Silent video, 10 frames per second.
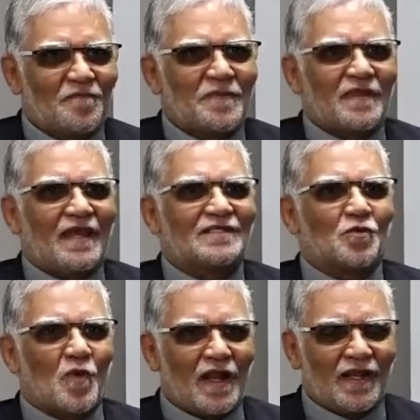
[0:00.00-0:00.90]
as
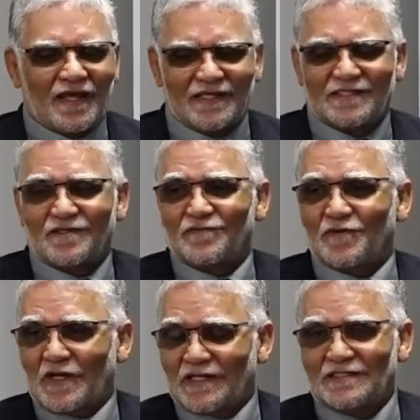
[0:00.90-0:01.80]
well as the
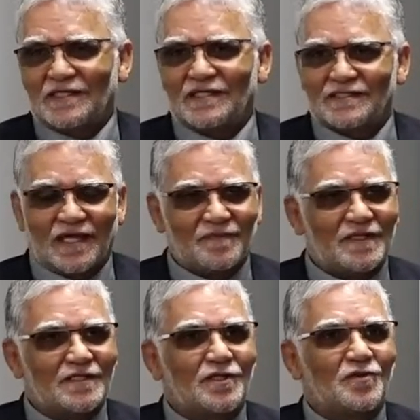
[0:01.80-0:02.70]
forensic
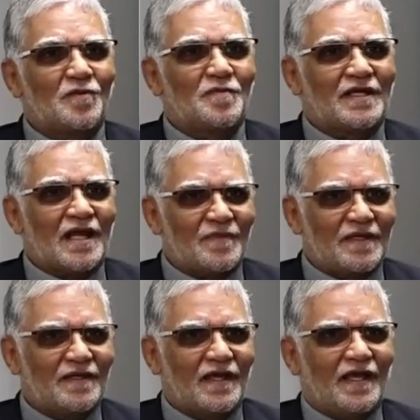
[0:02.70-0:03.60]
examiner through
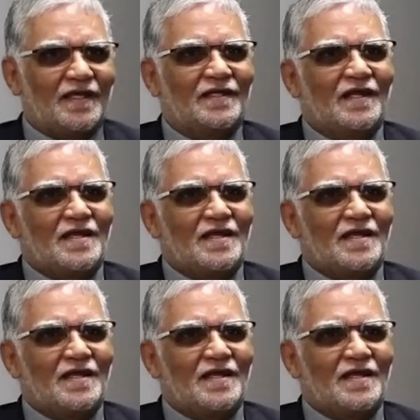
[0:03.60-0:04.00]
becoming a